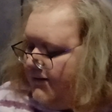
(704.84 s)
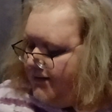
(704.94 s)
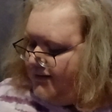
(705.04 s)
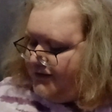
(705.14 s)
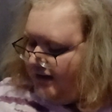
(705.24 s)

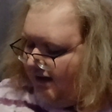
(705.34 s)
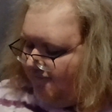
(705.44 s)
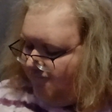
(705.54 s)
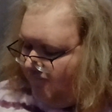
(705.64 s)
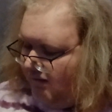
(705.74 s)
It's like,
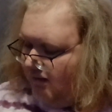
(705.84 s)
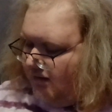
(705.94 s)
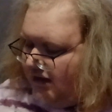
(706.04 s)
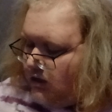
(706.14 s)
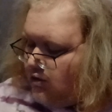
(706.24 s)
if
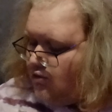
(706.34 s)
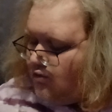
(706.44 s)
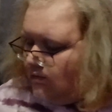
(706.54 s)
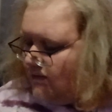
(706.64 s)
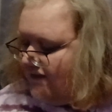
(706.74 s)

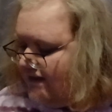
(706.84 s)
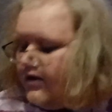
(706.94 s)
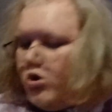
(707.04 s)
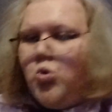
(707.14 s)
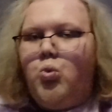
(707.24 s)
you,
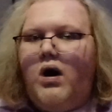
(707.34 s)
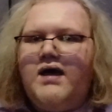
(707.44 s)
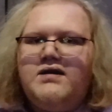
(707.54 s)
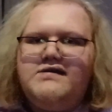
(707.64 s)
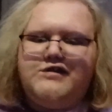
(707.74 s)
the
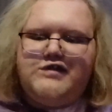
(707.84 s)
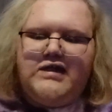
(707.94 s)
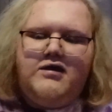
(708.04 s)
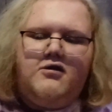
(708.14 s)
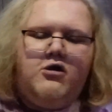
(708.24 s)
one
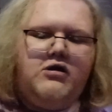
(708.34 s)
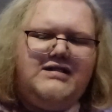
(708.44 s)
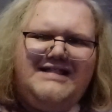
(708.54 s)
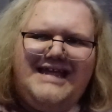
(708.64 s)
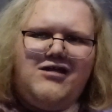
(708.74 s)
singular
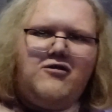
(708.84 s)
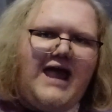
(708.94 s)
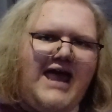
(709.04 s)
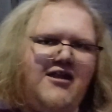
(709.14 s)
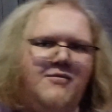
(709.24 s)
legal
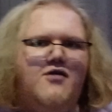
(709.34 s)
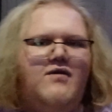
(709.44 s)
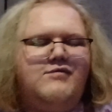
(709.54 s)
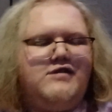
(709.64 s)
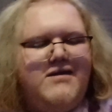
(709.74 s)
anime
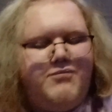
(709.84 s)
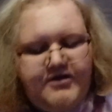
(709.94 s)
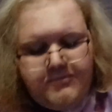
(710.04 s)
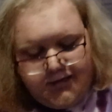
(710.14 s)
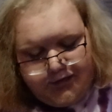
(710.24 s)
website,
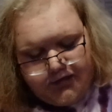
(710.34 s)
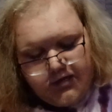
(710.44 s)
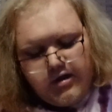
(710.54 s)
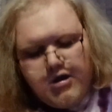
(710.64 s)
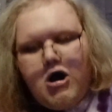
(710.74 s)
pretty much,
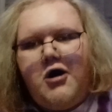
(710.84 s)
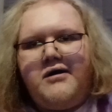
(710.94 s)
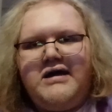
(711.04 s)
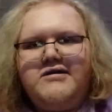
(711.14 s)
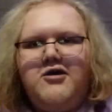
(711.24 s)
are
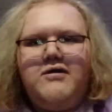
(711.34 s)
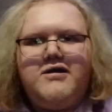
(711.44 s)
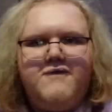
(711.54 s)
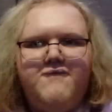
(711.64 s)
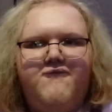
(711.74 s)
not going
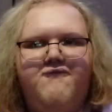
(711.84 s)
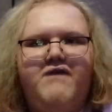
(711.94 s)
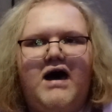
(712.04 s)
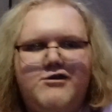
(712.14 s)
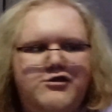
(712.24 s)
to
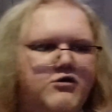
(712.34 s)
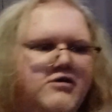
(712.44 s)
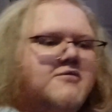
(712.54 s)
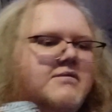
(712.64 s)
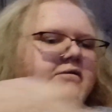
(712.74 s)
foster
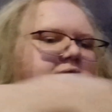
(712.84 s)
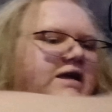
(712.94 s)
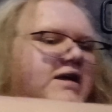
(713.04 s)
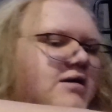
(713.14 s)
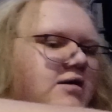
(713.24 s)

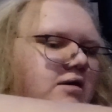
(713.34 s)
community,